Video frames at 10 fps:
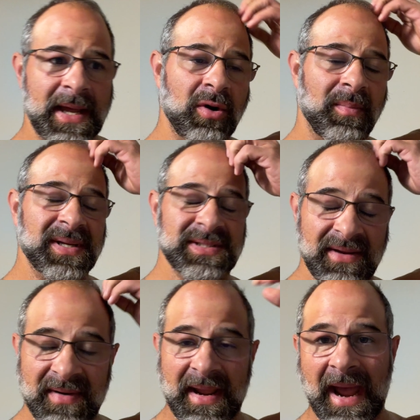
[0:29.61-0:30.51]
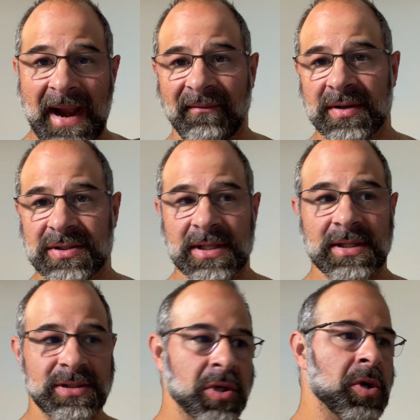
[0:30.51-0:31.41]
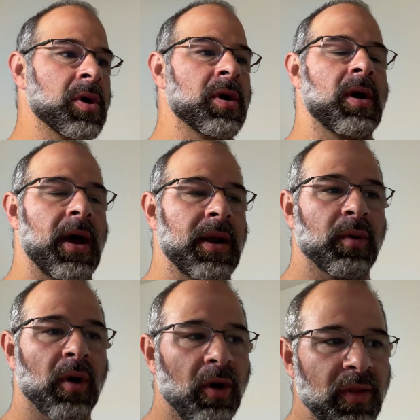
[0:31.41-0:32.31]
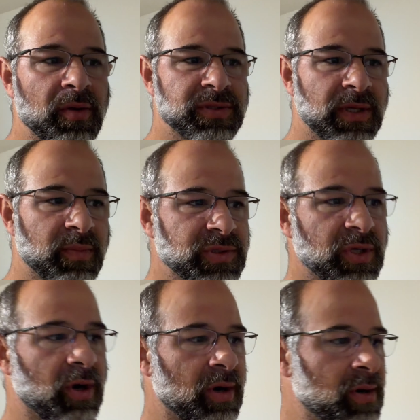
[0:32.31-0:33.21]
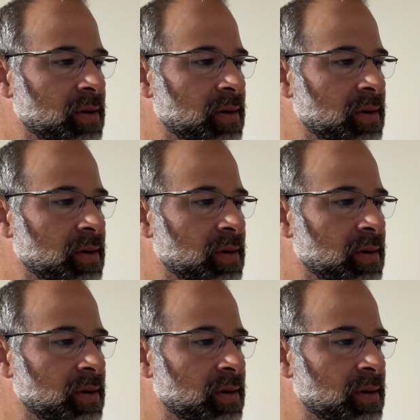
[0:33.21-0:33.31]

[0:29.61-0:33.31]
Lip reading: I know what my 7-day average is. I know what all those numbers are.